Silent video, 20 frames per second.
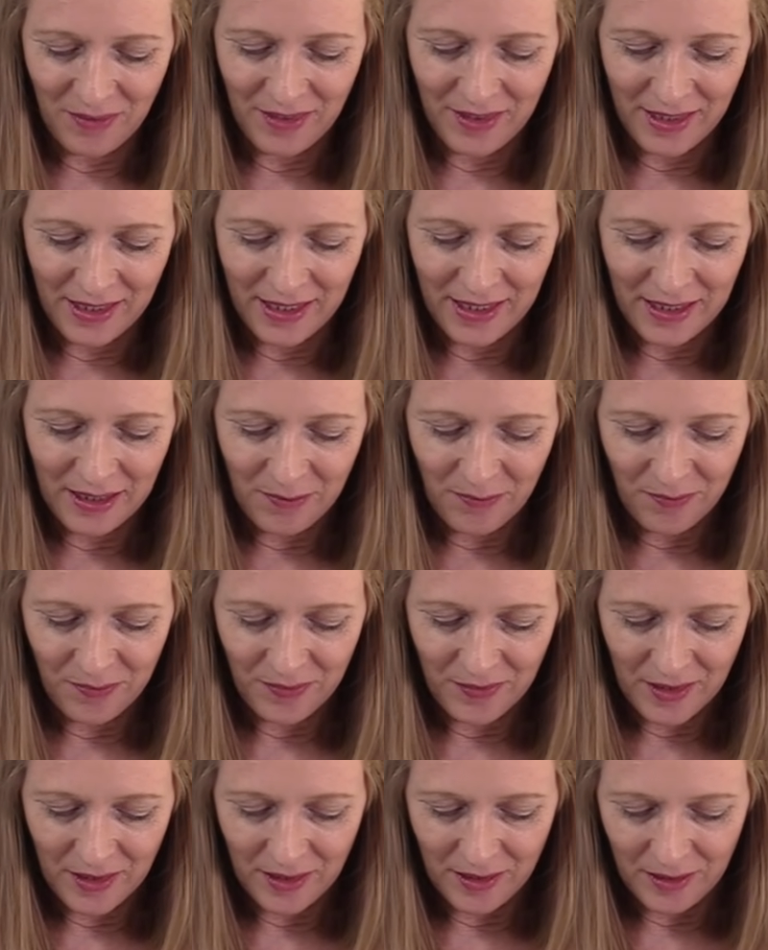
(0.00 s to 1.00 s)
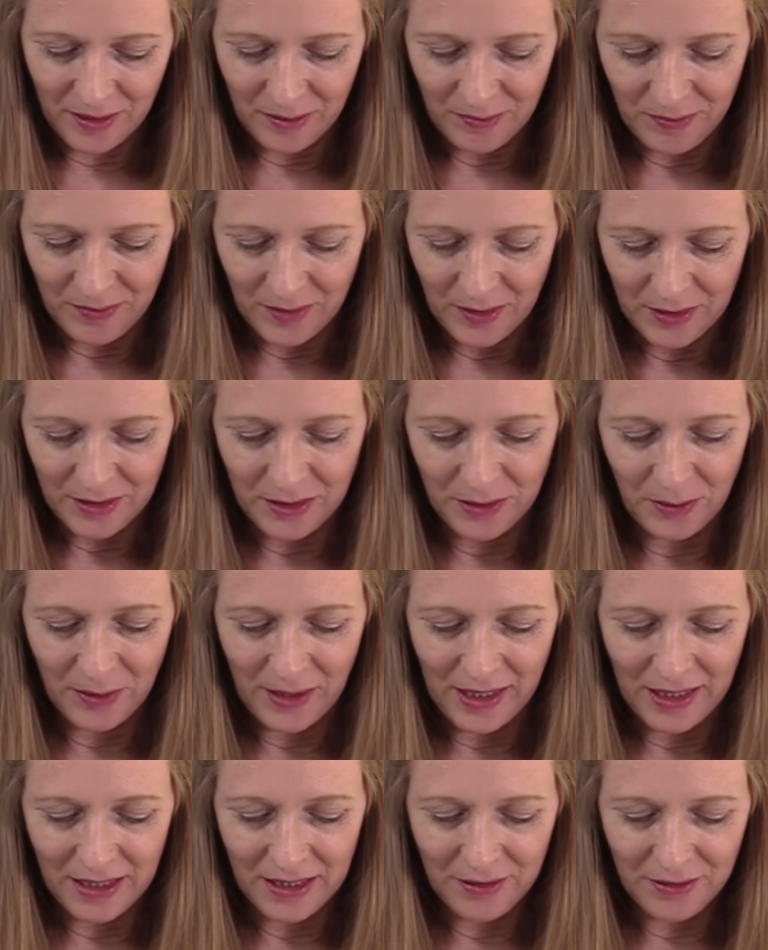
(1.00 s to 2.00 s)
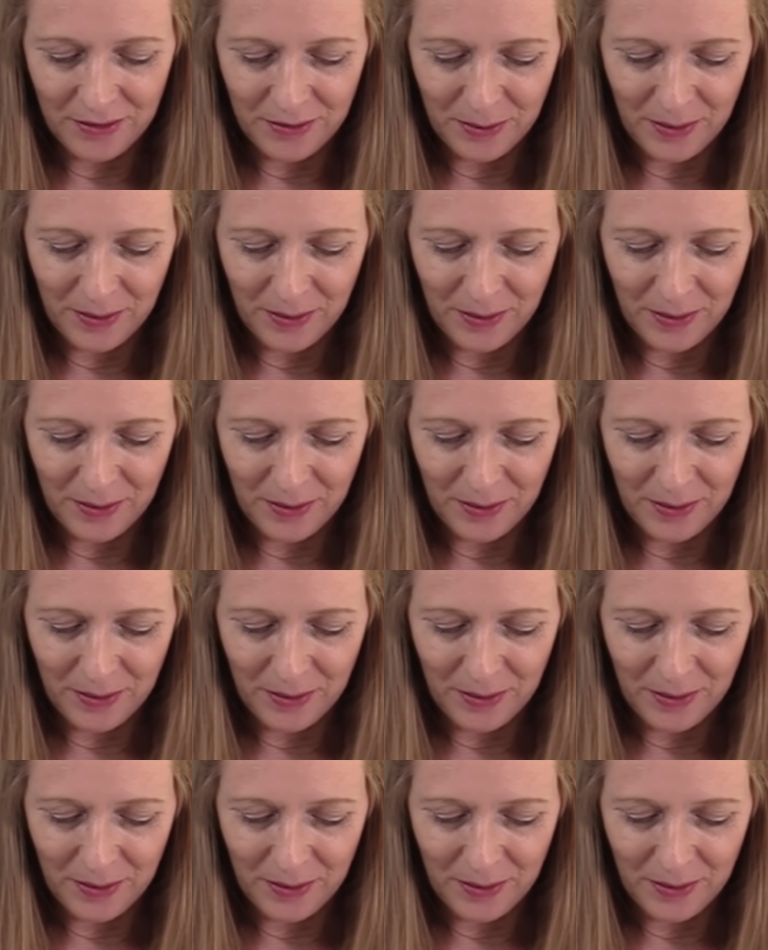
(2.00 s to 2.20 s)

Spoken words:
They thrive